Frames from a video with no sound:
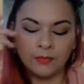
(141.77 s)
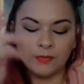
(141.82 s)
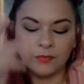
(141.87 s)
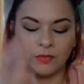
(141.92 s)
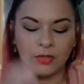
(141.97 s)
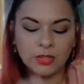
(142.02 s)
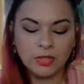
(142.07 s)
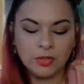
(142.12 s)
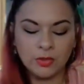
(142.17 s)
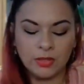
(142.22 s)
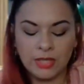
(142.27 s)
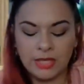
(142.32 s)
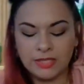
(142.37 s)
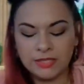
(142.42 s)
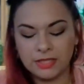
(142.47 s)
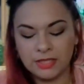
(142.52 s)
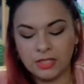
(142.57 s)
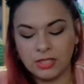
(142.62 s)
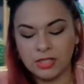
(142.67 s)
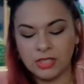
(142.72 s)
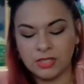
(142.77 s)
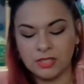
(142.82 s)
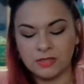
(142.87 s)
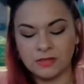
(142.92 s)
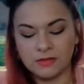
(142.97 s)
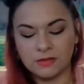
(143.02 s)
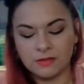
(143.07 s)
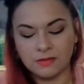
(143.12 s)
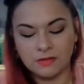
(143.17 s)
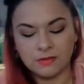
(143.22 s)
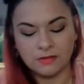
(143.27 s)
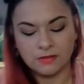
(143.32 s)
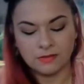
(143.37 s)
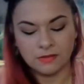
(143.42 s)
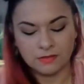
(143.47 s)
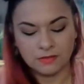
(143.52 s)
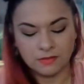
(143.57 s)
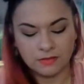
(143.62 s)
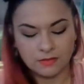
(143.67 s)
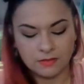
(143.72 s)
Visualization
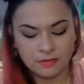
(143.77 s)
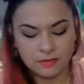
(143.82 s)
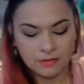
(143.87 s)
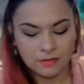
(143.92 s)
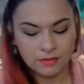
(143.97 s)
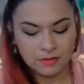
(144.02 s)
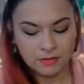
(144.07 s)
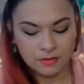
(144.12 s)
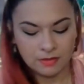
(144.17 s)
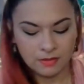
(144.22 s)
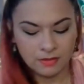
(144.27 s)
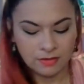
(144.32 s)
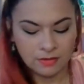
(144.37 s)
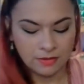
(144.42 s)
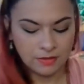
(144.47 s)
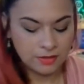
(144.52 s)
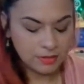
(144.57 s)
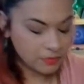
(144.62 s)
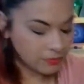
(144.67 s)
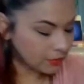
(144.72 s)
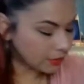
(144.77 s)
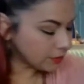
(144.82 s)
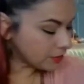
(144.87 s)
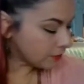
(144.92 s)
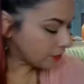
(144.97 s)
is very,